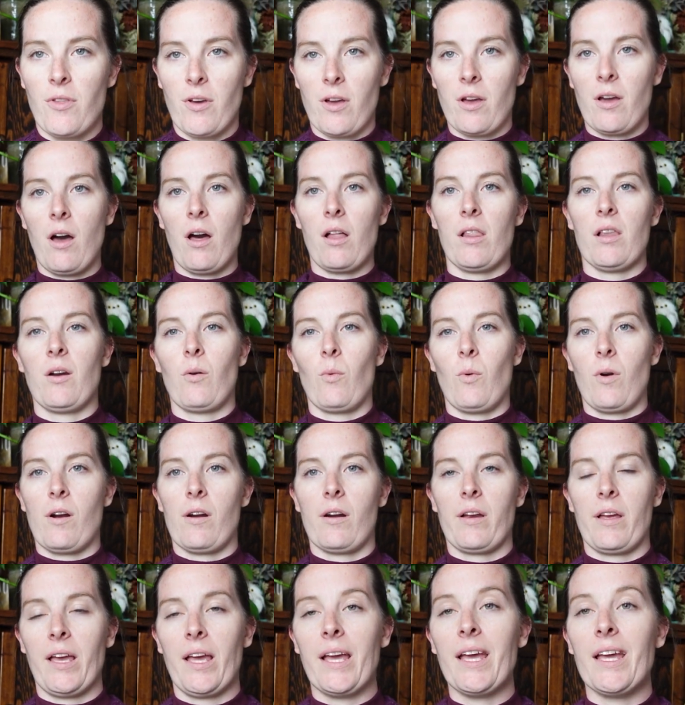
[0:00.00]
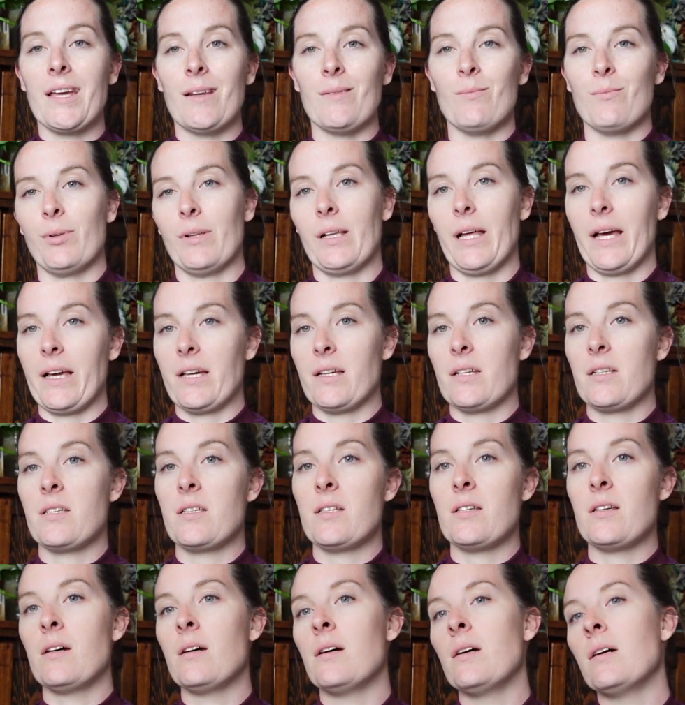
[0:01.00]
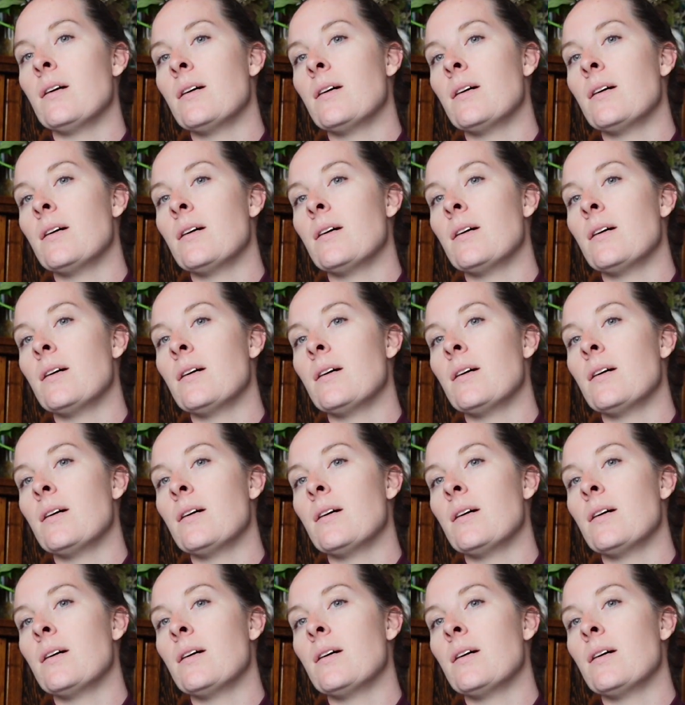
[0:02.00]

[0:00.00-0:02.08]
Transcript: the color work in place.